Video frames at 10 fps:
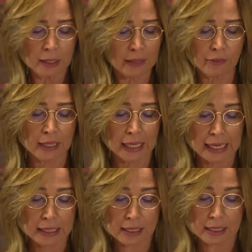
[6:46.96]

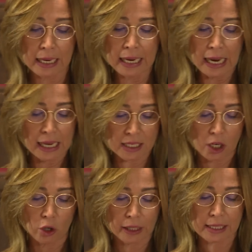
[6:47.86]
Nevertheless, as
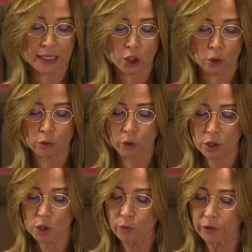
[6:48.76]
long as they don't
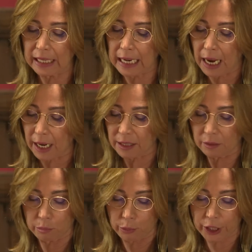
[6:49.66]
cross over the line
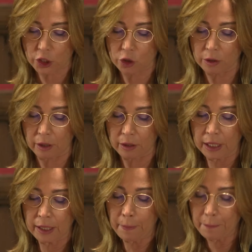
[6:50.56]
and breach the
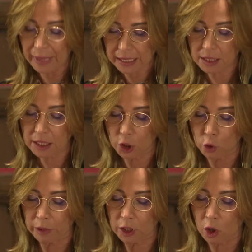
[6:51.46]
basic
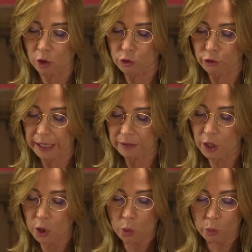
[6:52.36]
human contract,
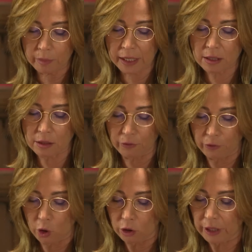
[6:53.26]
we may
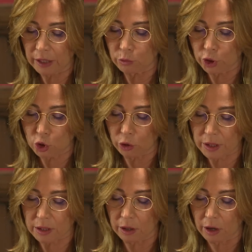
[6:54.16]
savour and
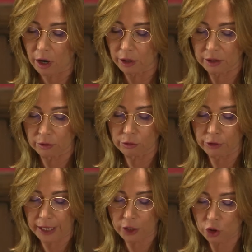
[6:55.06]
rejoice their art and
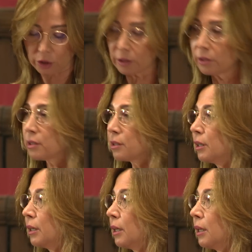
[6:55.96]
creations.
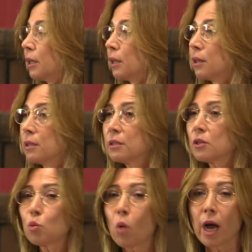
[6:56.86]
This
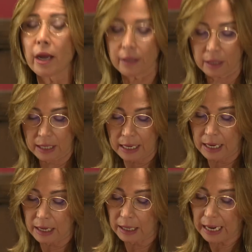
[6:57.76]
is why
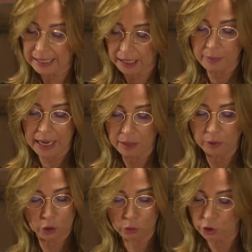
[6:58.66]
I am
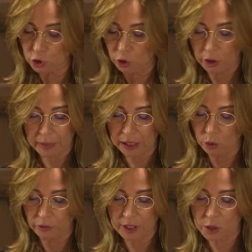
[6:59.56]
able to enjoy
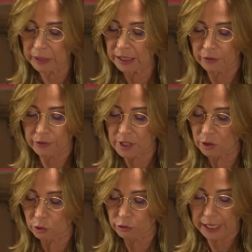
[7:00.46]
Beethoven's
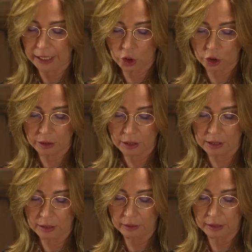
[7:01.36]
magnificent creations.